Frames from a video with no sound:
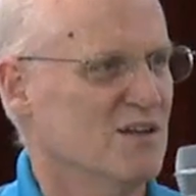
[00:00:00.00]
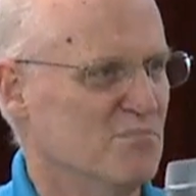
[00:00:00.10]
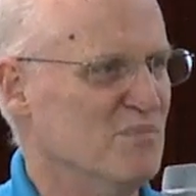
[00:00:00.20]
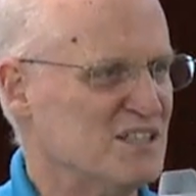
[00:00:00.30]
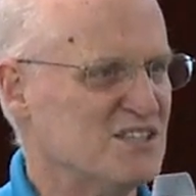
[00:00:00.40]

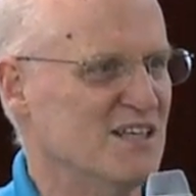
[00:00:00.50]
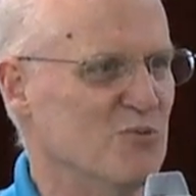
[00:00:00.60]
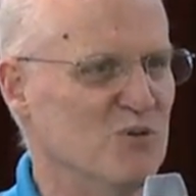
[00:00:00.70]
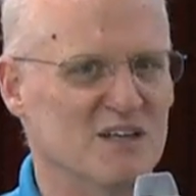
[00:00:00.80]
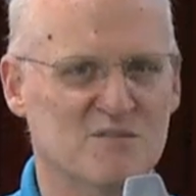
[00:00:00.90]

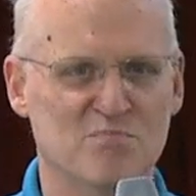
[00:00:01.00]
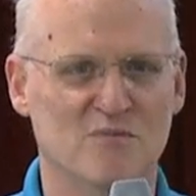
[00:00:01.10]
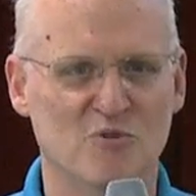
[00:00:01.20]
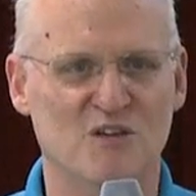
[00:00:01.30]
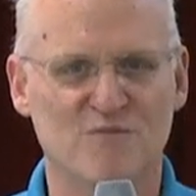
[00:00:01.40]
messing
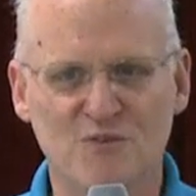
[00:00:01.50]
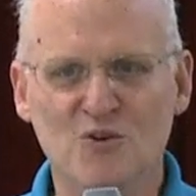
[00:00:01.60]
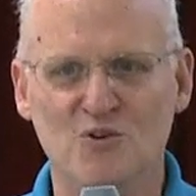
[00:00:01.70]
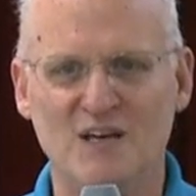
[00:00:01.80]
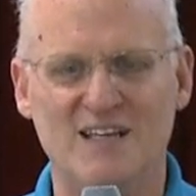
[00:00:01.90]
with
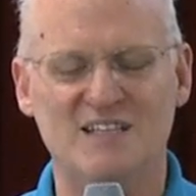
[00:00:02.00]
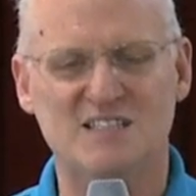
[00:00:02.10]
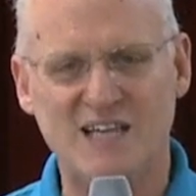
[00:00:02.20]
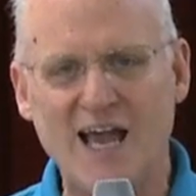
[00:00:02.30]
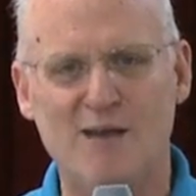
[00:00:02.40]
food on the
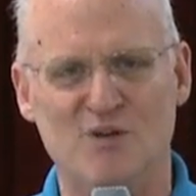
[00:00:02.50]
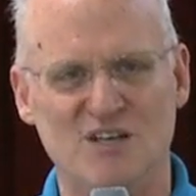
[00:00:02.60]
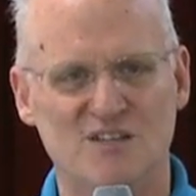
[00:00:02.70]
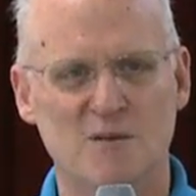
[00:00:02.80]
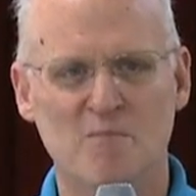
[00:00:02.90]

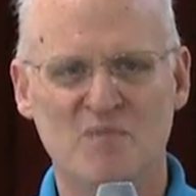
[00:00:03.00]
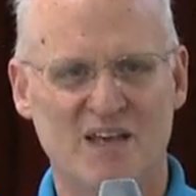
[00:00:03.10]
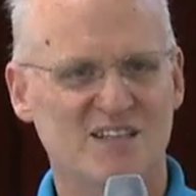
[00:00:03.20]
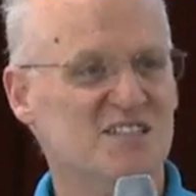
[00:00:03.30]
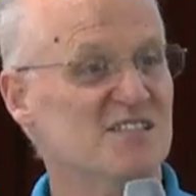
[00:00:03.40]
Sabbath,
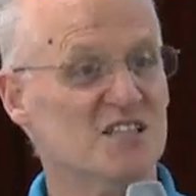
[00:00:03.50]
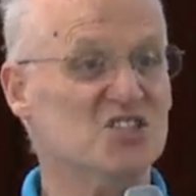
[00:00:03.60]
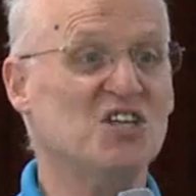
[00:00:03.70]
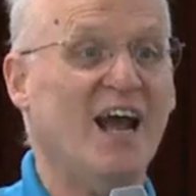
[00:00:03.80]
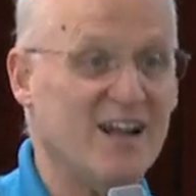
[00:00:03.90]
this is a
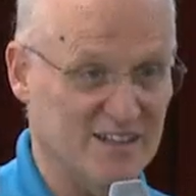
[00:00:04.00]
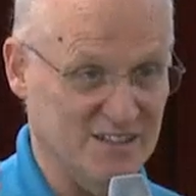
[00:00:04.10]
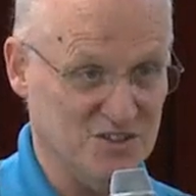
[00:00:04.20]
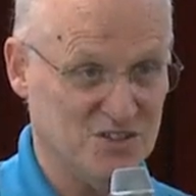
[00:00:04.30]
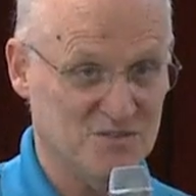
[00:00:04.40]

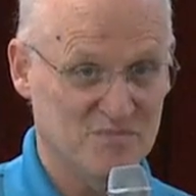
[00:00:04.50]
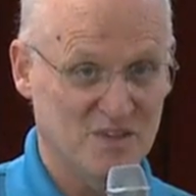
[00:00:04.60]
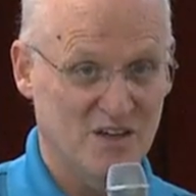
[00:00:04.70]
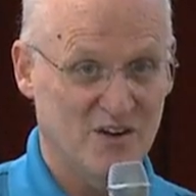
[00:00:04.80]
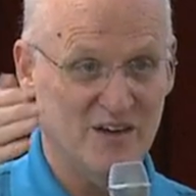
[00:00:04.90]
challenge.
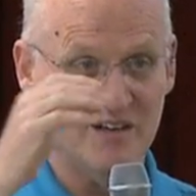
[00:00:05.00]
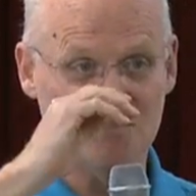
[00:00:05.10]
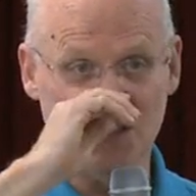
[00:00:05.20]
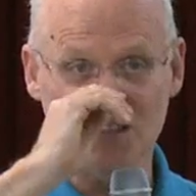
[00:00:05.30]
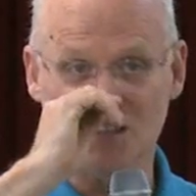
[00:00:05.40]
All right, and
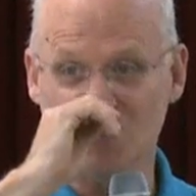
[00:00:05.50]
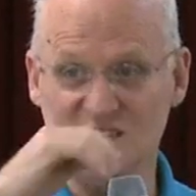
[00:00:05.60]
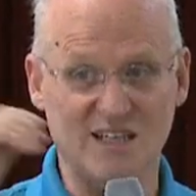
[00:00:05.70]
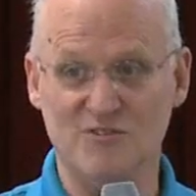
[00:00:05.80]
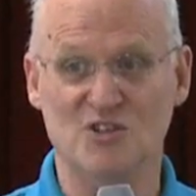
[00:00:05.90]
if Jesus
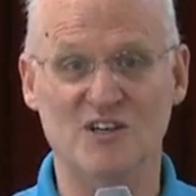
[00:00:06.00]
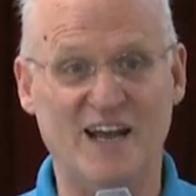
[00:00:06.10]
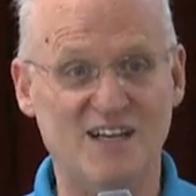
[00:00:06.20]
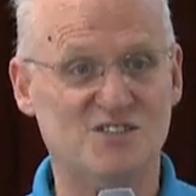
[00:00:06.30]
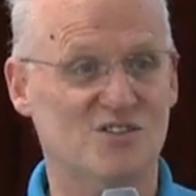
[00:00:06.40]
doesn't have a good
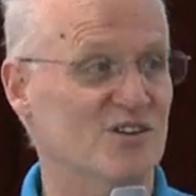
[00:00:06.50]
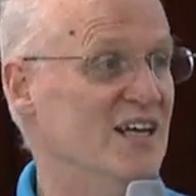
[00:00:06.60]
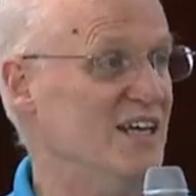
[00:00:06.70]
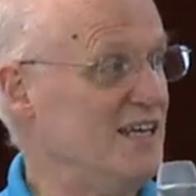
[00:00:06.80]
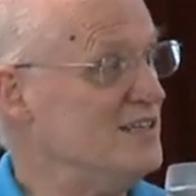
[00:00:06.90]

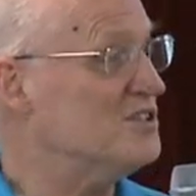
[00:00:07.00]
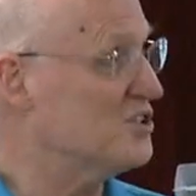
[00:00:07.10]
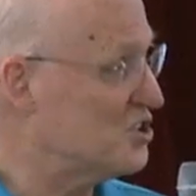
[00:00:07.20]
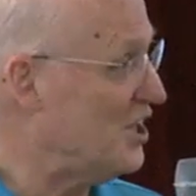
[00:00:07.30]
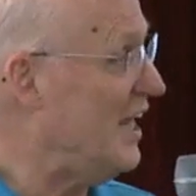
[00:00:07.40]
answer, he's
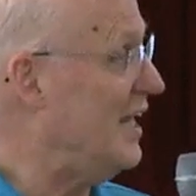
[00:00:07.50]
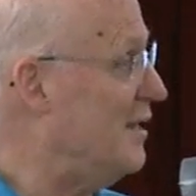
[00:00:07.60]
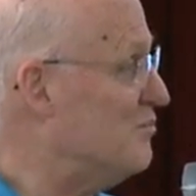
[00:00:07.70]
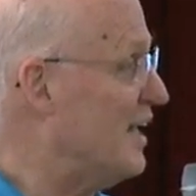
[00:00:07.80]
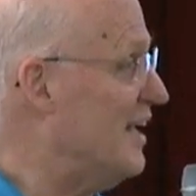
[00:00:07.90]
shamed